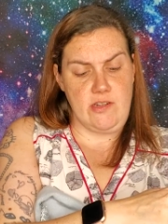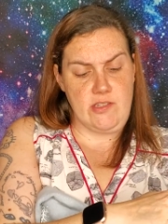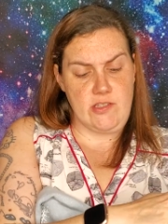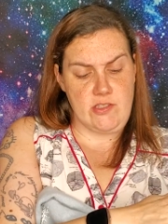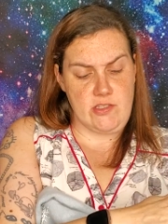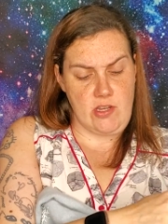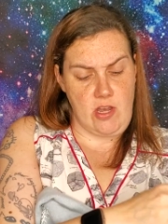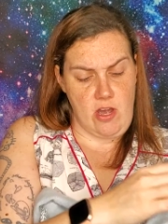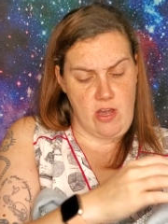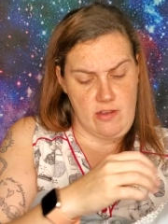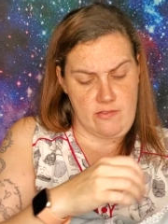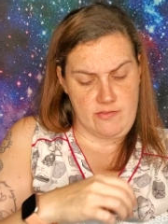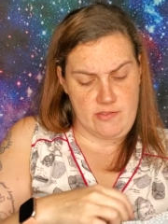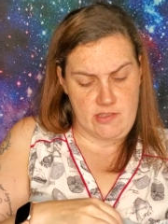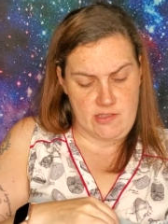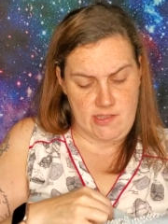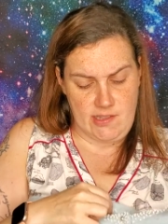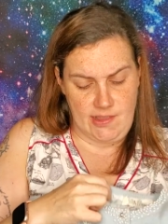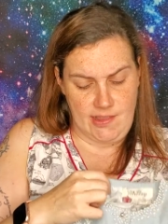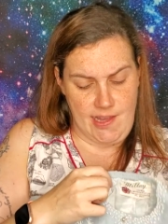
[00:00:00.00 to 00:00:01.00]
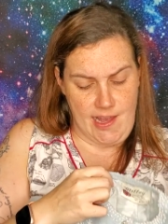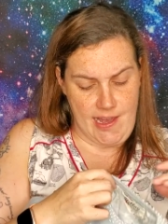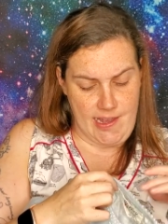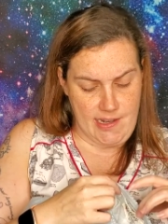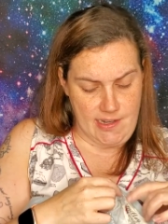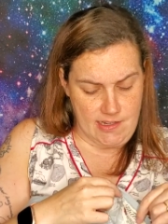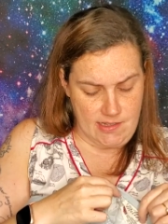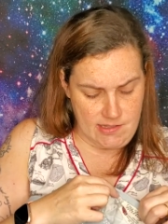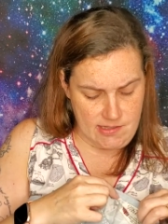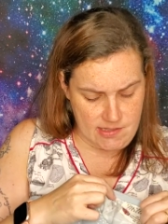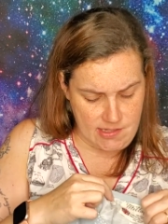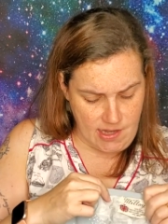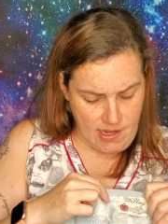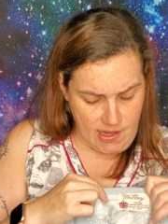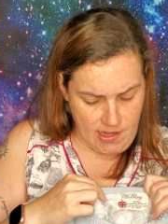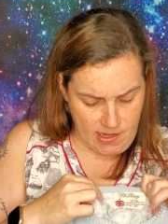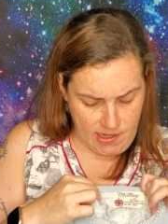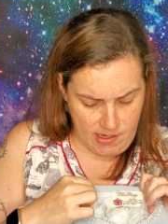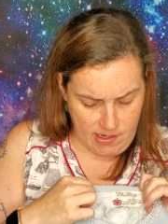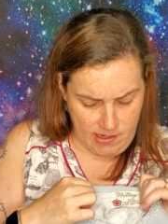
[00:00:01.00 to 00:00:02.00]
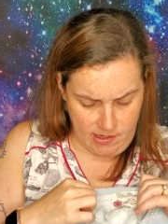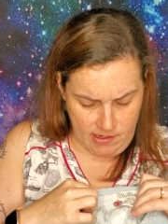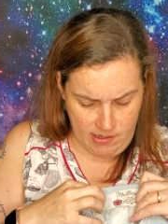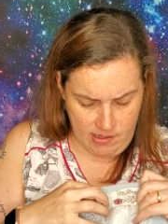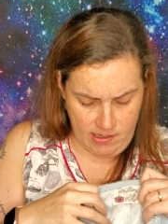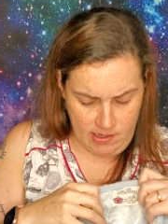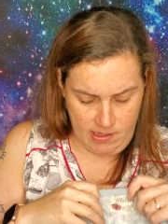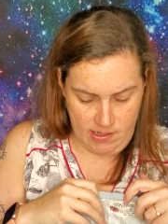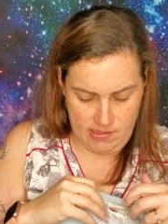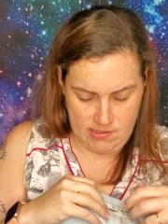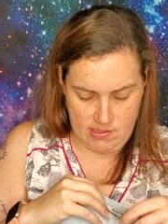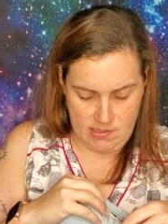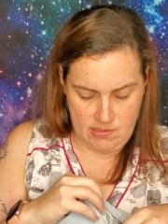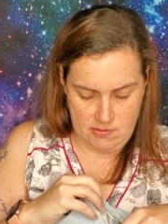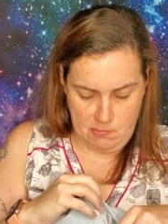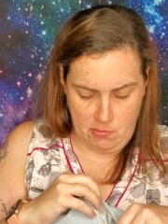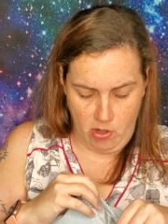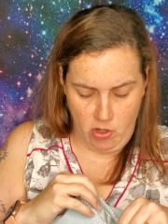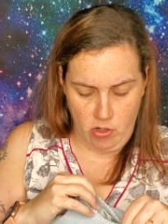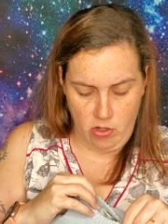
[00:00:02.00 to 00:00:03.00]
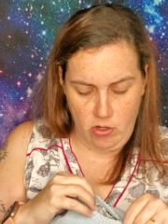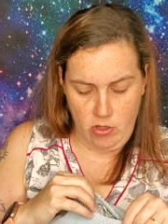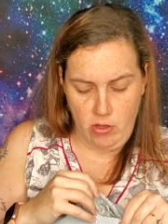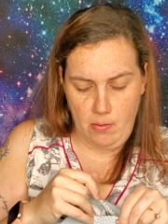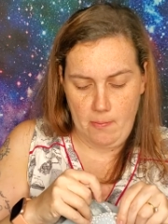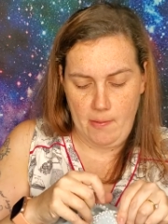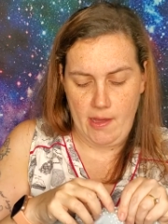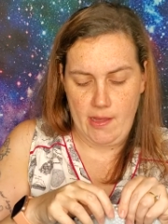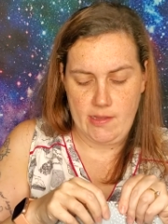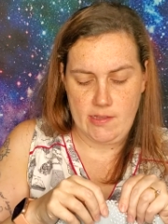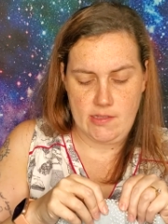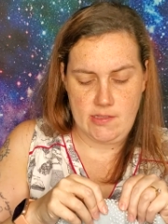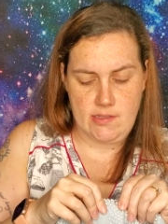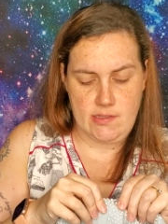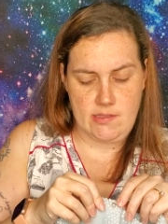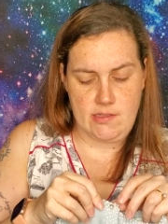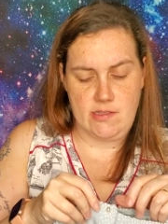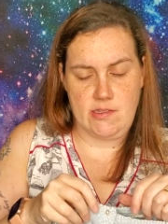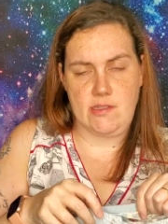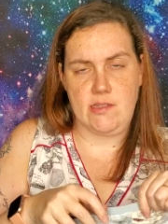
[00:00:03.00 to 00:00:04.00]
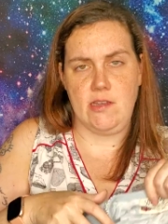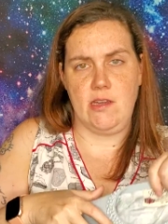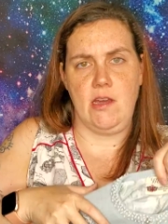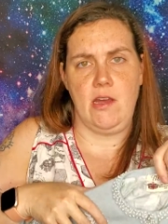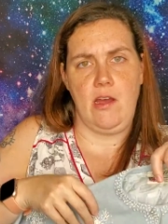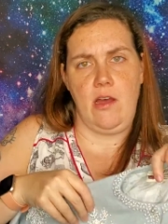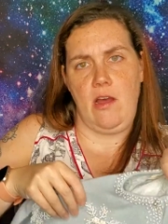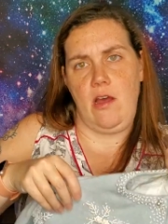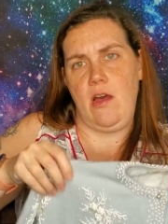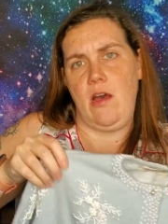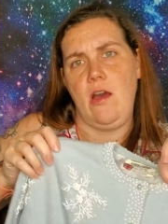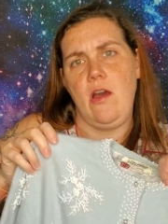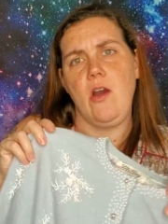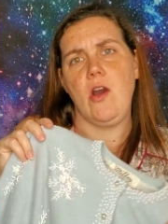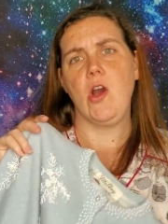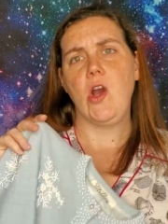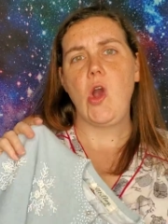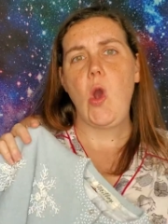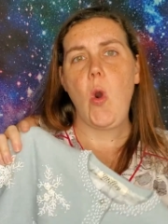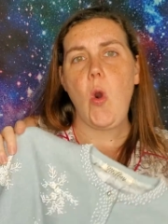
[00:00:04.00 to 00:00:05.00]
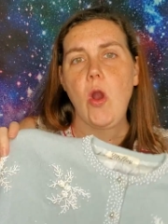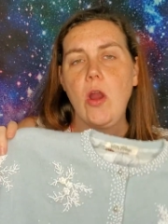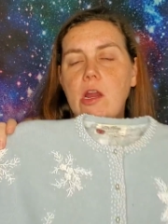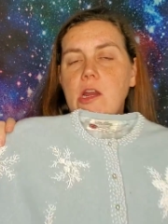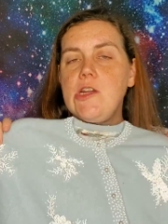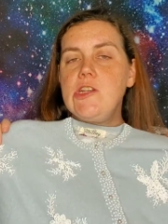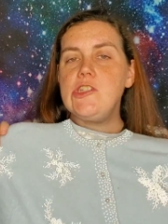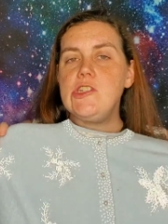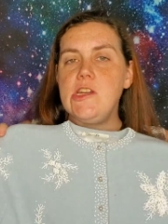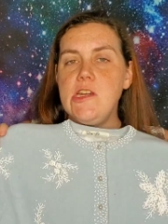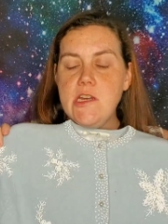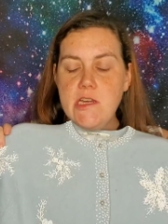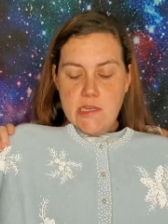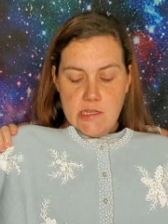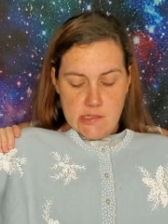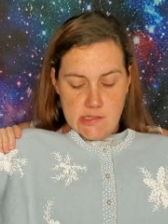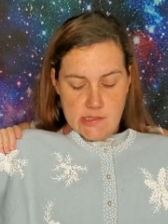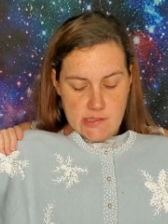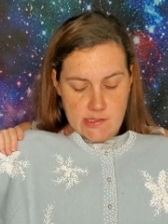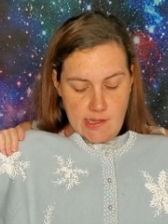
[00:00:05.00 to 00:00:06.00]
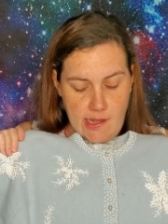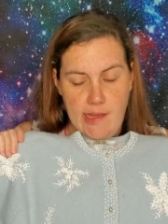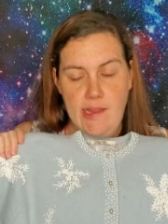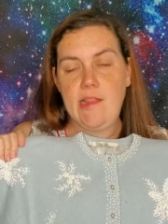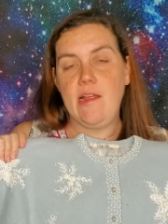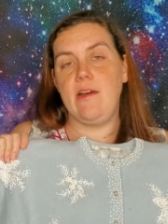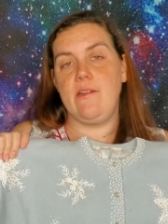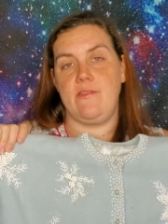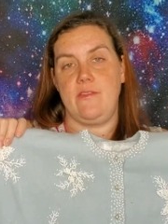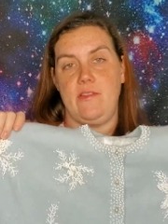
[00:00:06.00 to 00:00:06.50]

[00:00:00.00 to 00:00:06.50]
soft. It's lined inside. has these pearl buttons. Gorgeous. I love